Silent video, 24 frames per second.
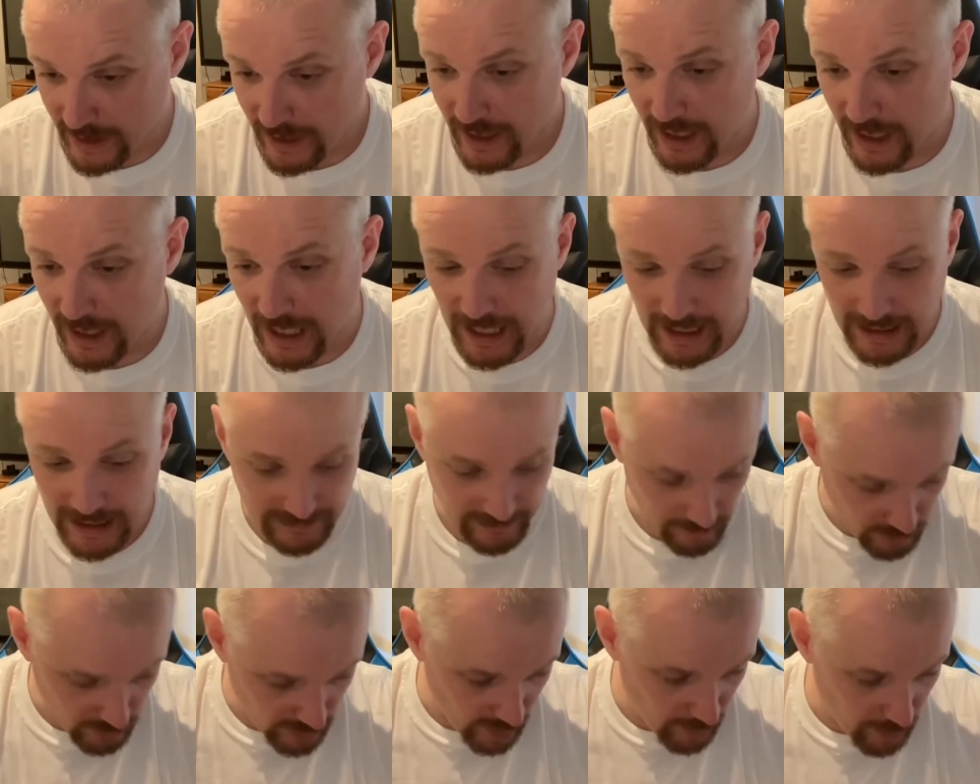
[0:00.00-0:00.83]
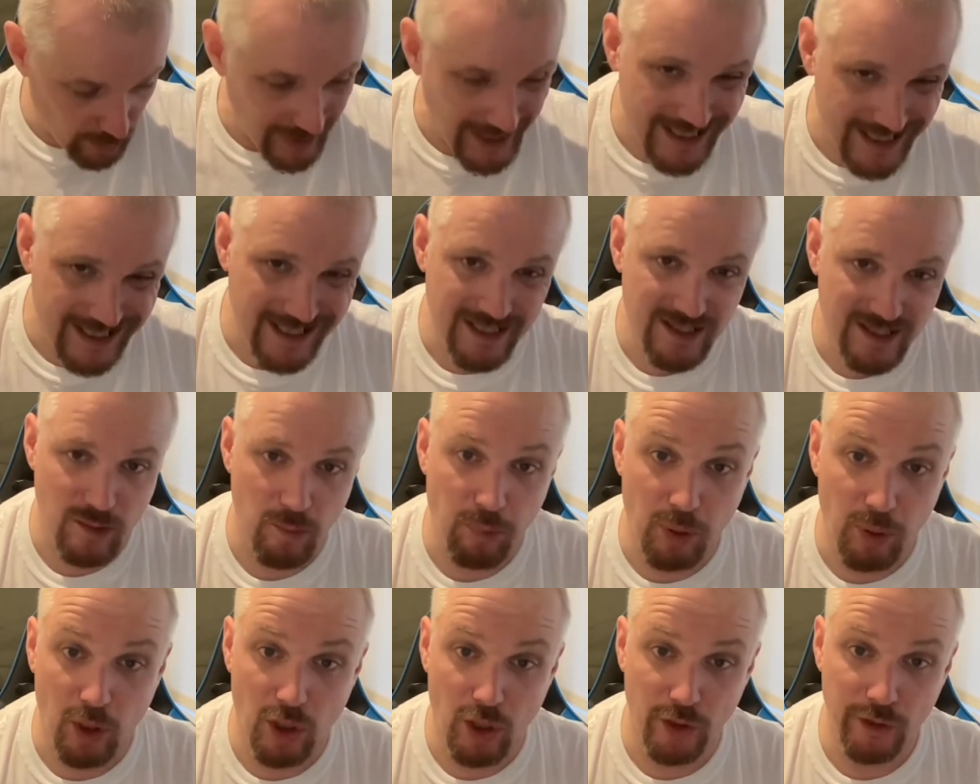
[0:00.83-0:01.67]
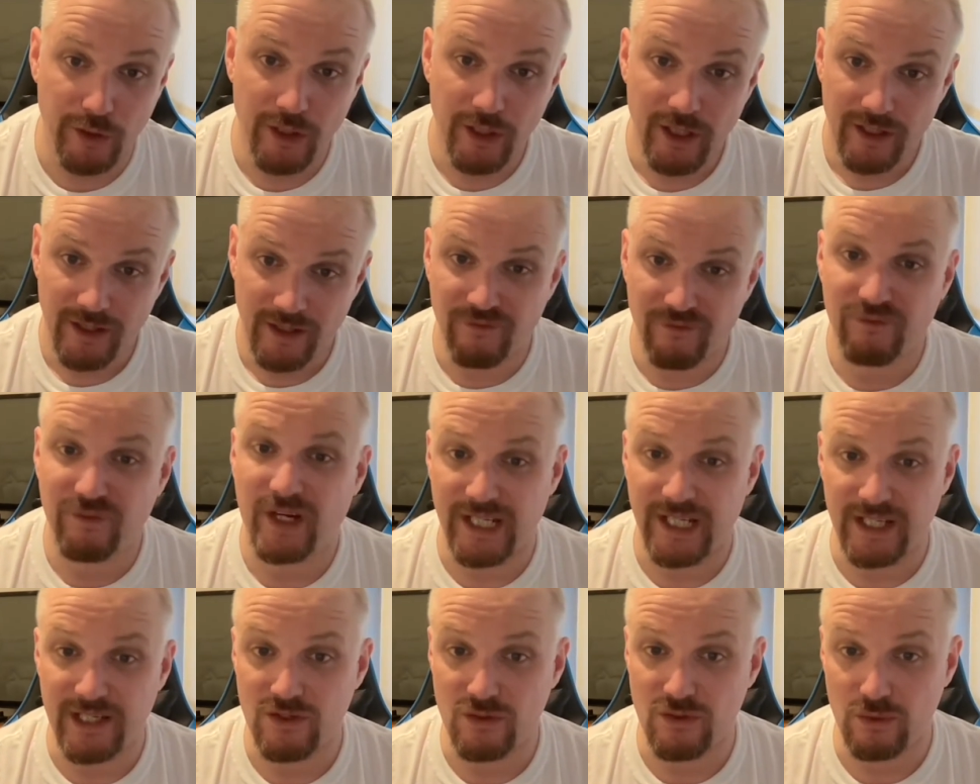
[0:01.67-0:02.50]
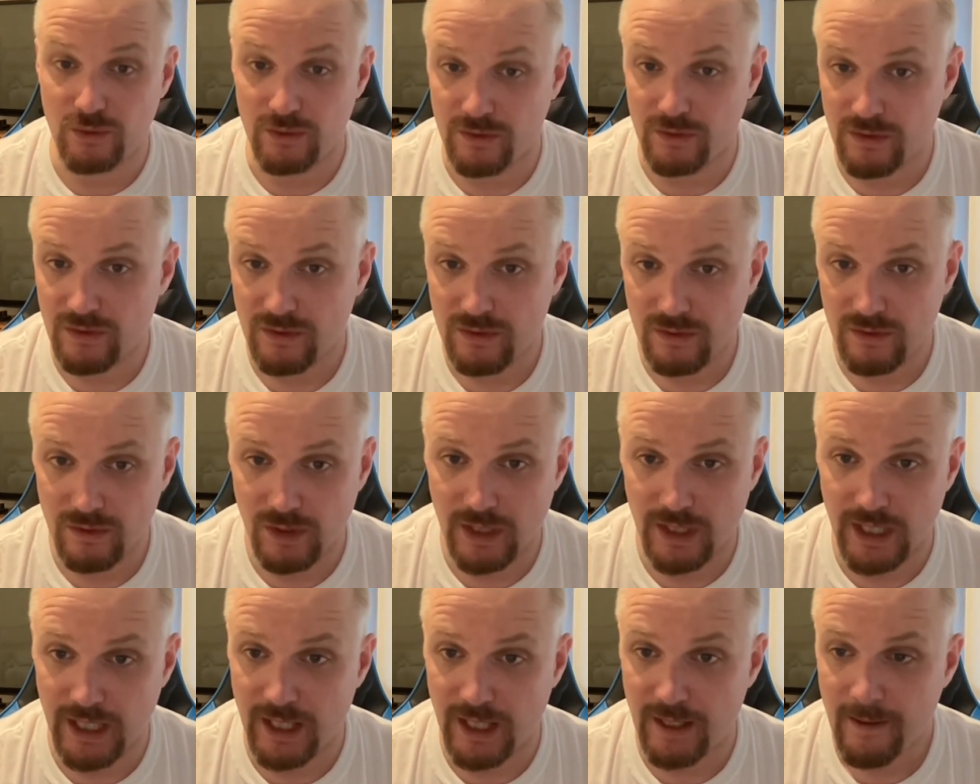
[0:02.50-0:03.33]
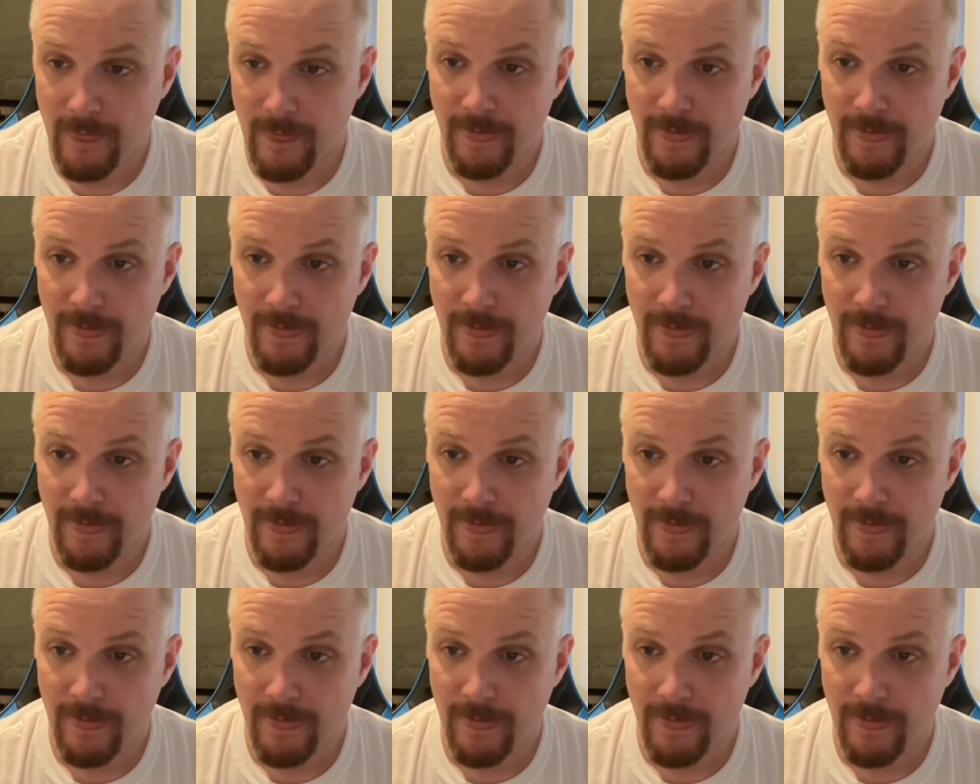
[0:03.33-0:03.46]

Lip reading: and I'm going to base this upon the fire zones, okay,